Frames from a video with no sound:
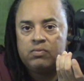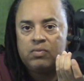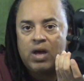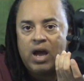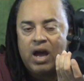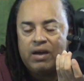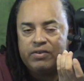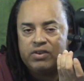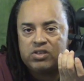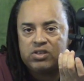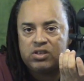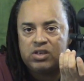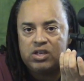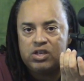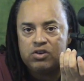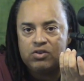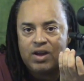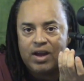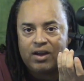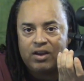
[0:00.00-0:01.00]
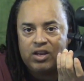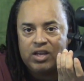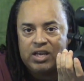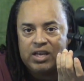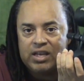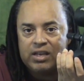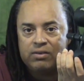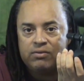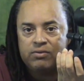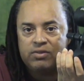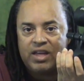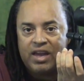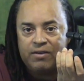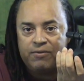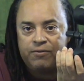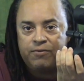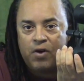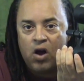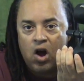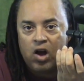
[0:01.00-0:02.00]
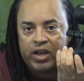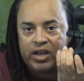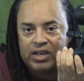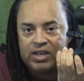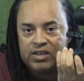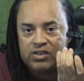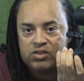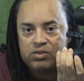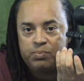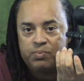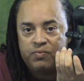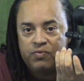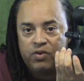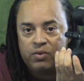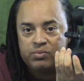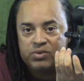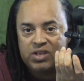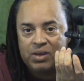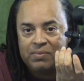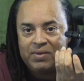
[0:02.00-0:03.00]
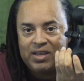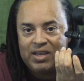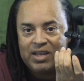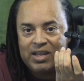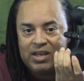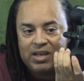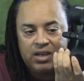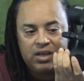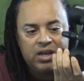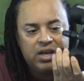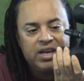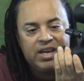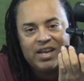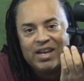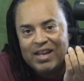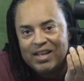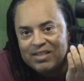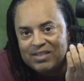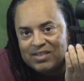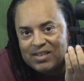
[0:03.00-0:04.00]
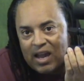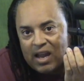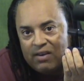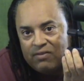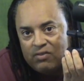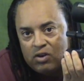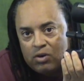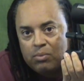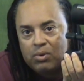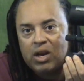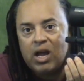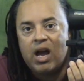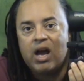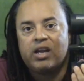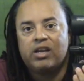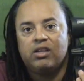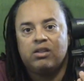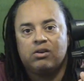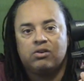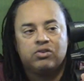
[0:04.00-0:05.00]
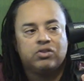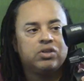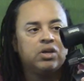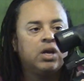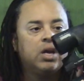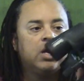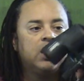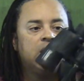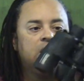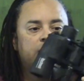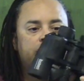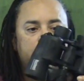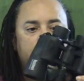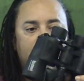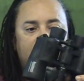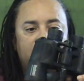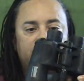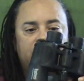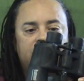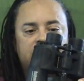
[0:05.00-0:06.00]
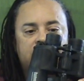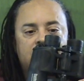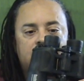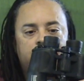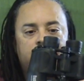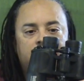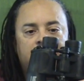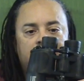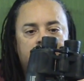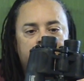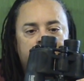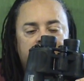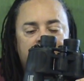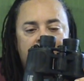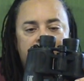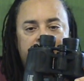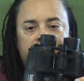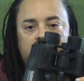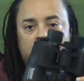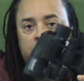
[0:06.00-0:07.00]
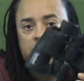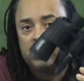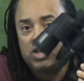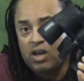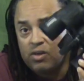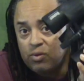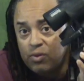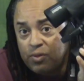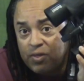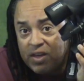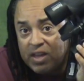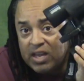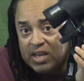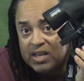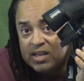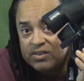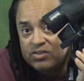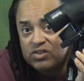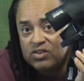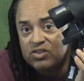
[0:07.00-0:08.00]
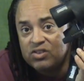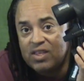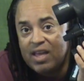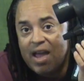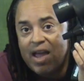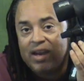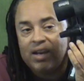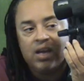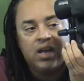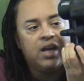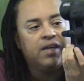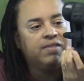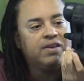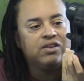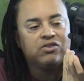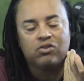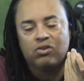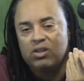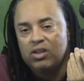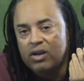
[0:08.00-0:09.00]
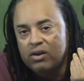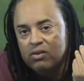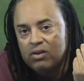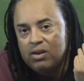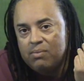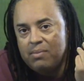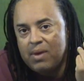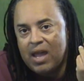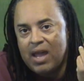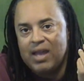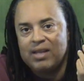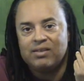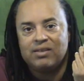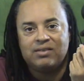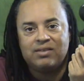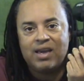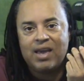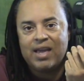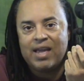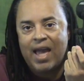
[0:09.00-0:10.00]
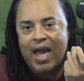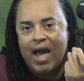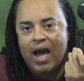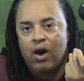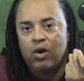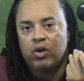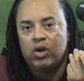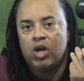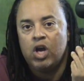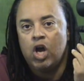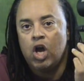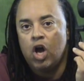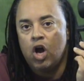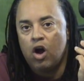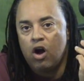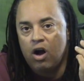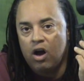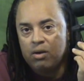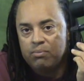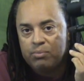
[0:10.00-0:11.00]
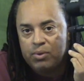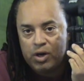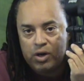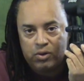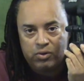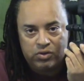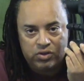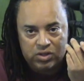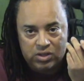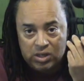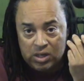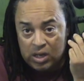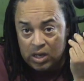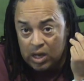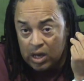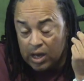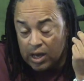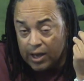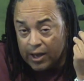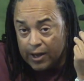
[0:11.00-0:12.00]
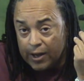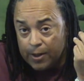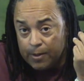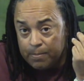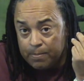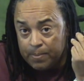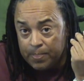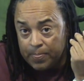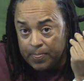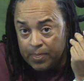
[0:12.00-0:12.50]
obviously you're not going to get that fogginess from something getting inside of your binoculars if you have that type of binoculars. The other thing is that these are literally made to take out on boats, out